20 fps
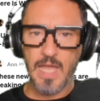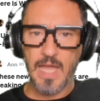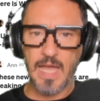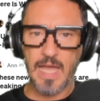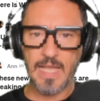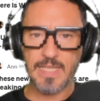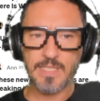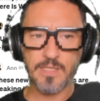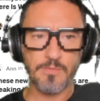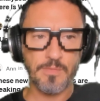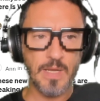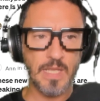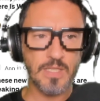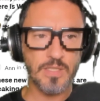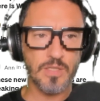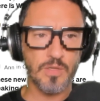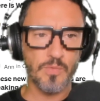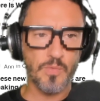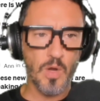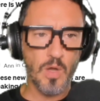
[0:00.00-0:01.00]
as
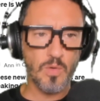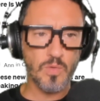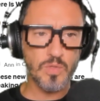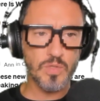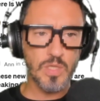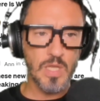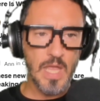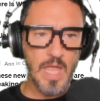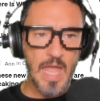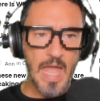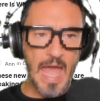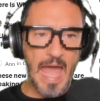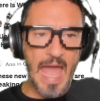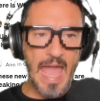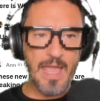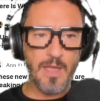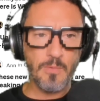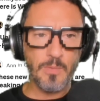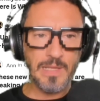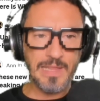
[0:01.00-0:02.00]
rates rose,
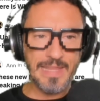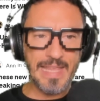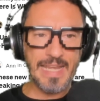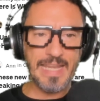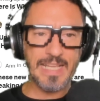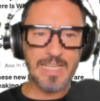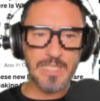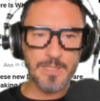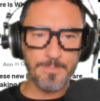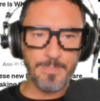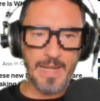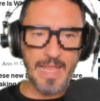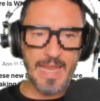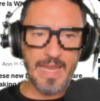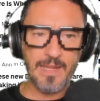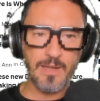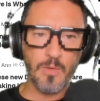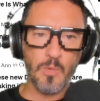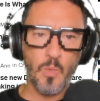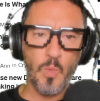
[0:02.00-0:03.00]
I will then
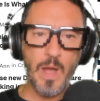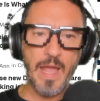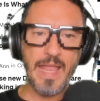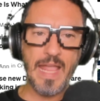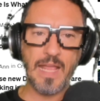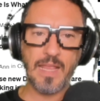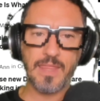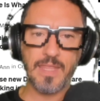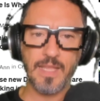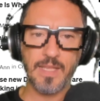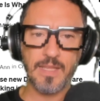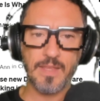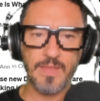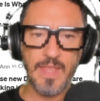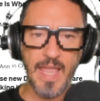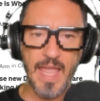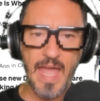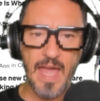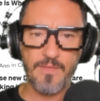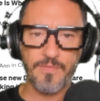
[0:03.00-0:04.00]
explain why I think
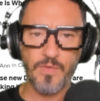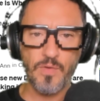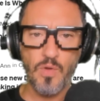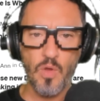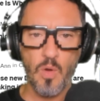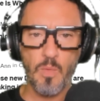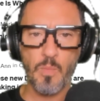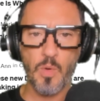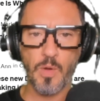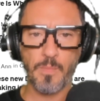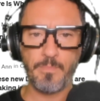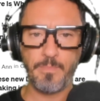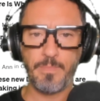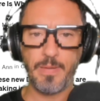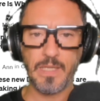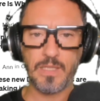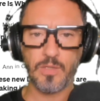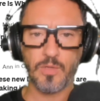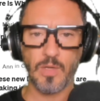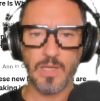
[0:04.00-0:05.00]
they have no more
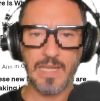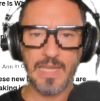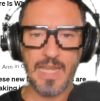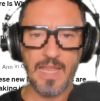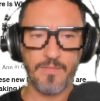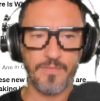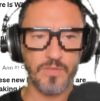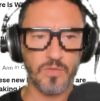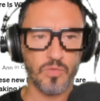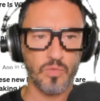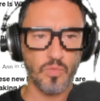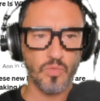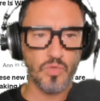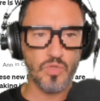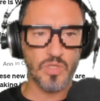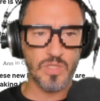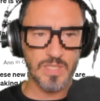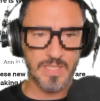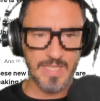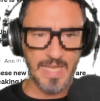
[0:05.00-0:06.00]
Bitcoin left to
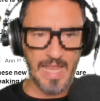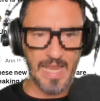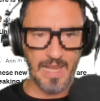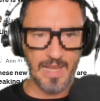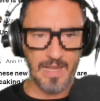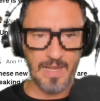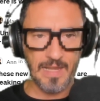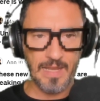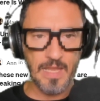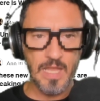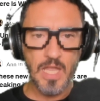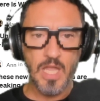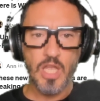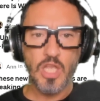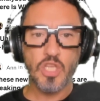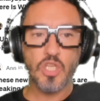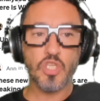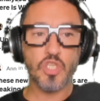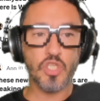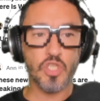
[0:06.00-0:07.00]
sell.
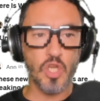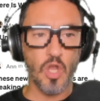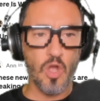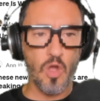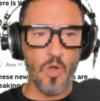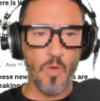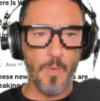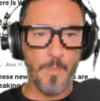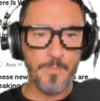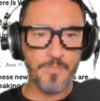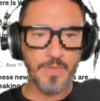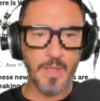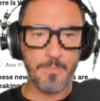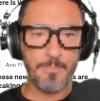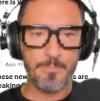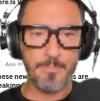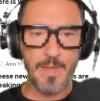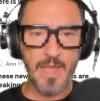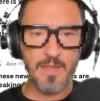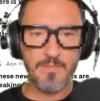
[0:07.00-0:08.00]
So
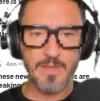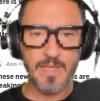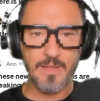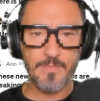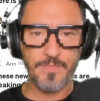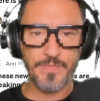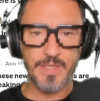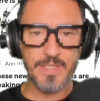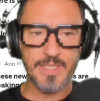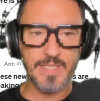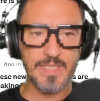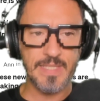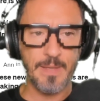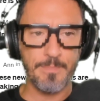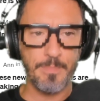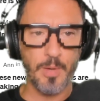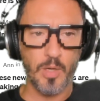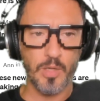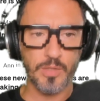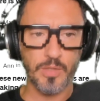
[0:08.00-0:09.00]
maybe this is the
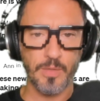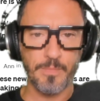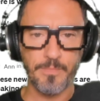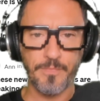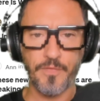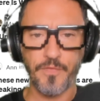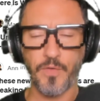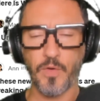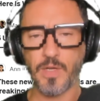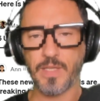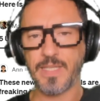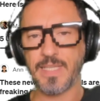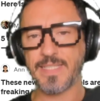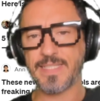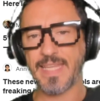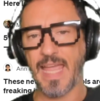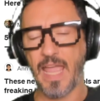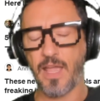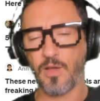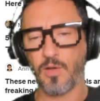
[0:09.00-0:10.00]
bottom for this
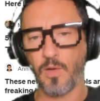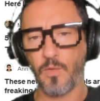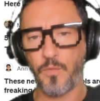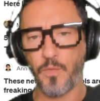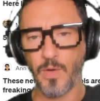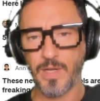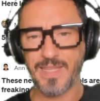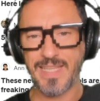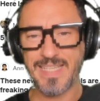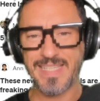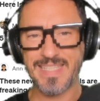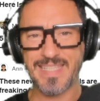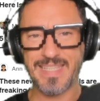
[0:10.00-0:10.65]
cycle, for this